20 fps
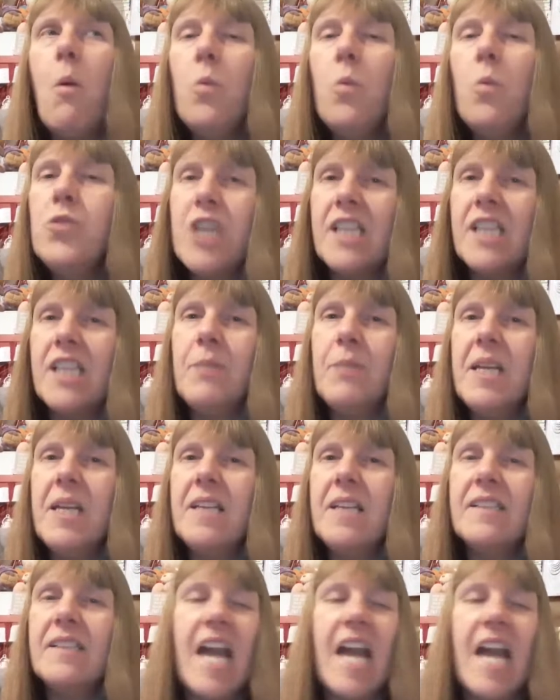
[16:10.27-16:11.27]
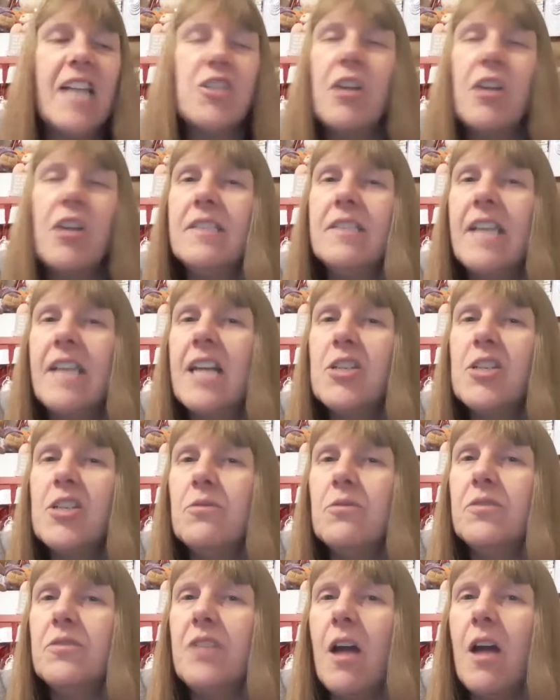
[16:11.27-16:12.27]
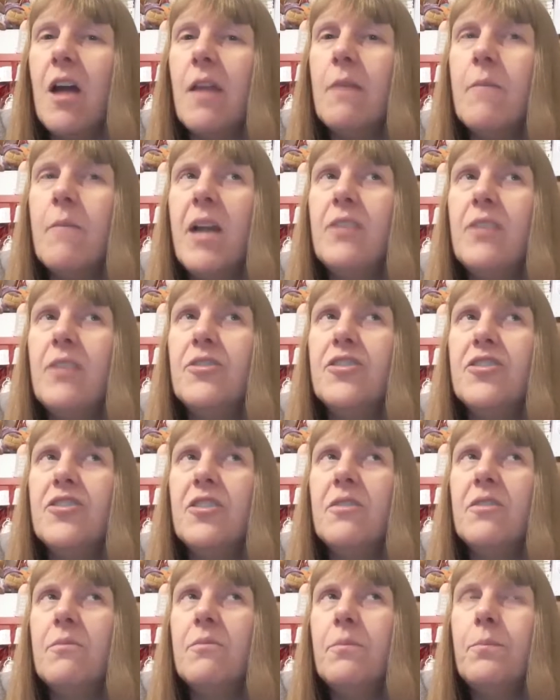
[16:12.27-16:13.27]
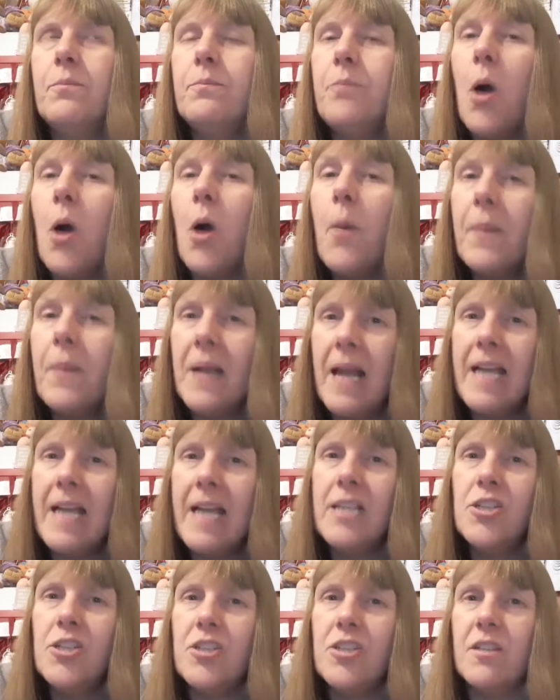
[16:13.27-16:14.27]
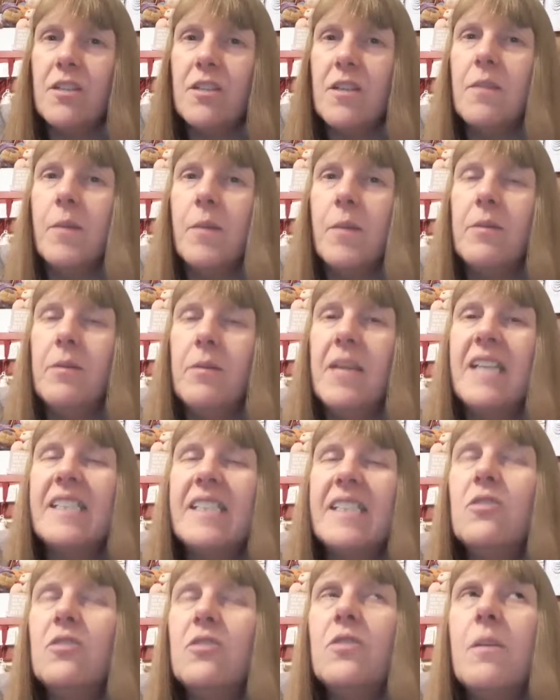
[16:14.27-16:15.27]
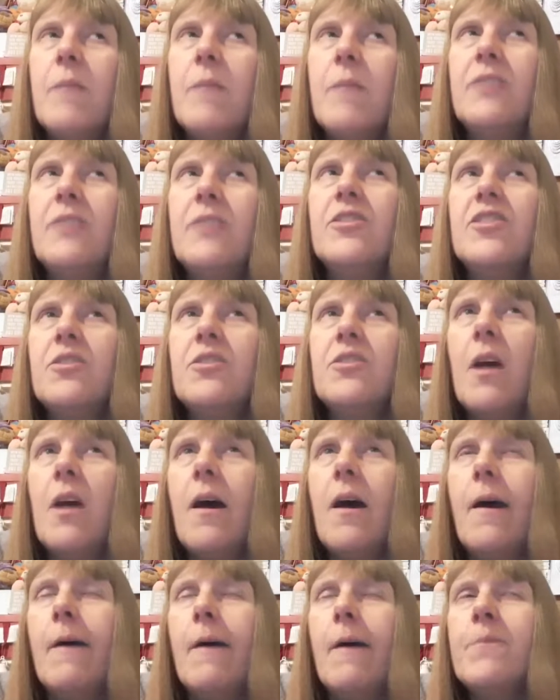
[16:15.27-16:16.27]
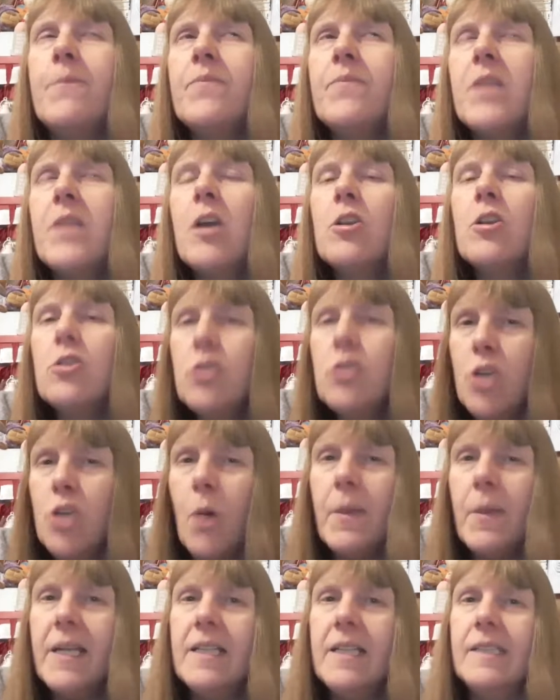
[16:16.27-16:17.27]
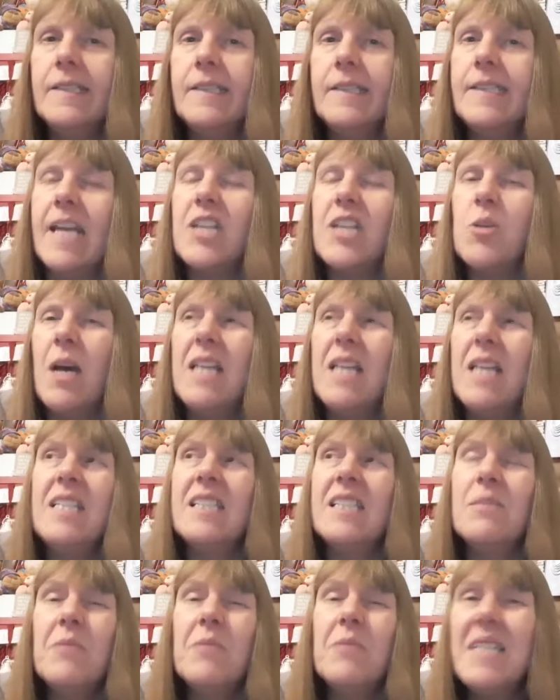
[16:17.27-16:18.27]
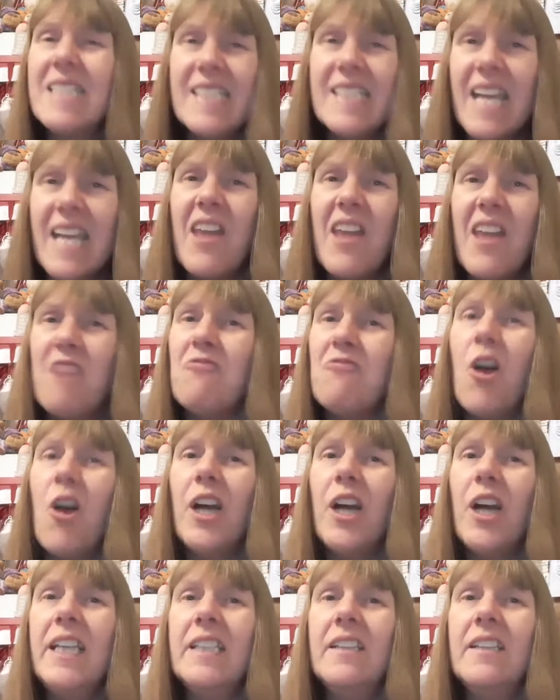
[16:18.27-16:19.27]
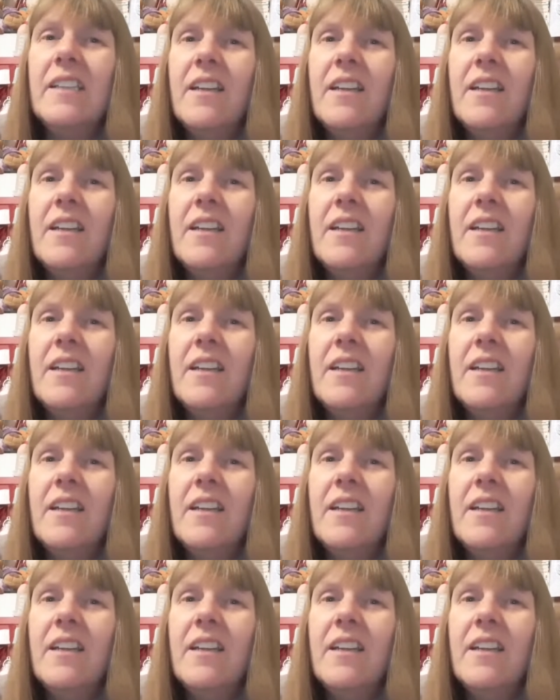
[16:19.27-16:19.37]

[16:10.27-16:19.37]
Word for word: just because heterosexuals are the most population at the moment, they're still the most dominant sexuality, doesn't mean to say they're right.